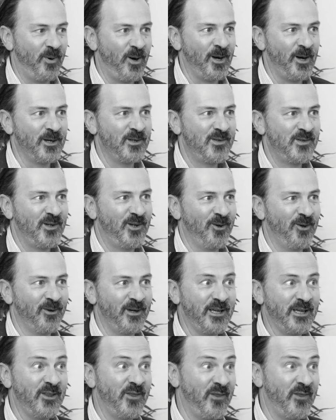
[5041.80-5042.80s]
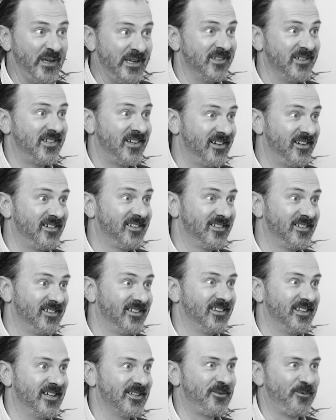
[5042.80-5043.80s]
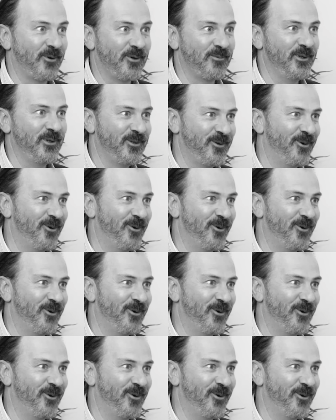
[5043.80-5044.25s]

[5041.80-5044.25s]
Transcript: biosecurity theater. That's what we'd